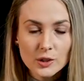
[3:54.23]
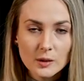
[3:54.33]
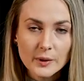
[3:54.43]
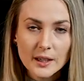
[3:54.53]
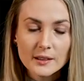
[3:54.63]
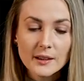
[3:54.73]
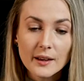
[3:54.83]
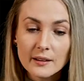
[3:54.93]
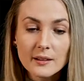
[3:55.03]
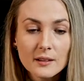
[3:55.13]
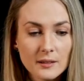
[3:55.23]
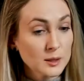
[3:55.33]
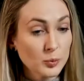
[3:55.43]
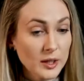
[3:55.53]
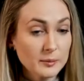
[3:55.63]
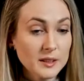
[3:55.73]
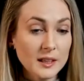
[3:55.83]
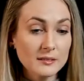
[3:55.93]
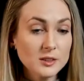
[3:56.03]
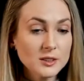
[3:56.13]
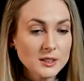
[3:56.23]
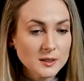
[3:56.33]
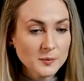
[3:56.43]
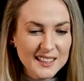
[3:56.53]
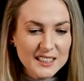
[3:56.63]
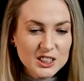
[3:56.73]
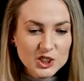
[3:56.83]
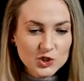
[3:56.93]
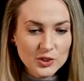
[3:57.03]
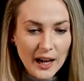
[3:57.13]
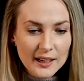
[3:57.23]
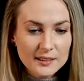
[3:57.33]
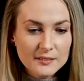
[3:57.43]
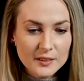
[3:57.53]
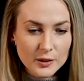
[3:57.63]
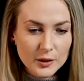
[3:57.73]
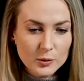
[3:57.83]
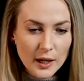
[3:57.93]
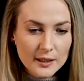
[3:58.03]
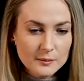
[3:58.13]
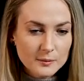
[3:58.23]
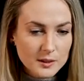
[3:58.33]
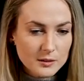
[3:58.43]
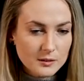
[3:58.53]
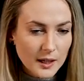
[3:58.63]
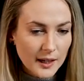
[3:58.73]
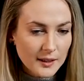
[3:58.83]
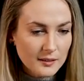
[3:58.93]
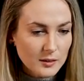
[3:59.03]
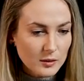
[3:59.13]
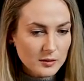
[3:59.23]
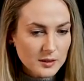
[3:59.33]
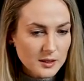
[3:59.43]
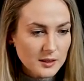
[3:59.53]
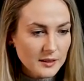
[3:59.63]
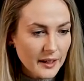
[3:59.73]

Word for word: or command L to bring up the levels and then just drag the very right little guy over to the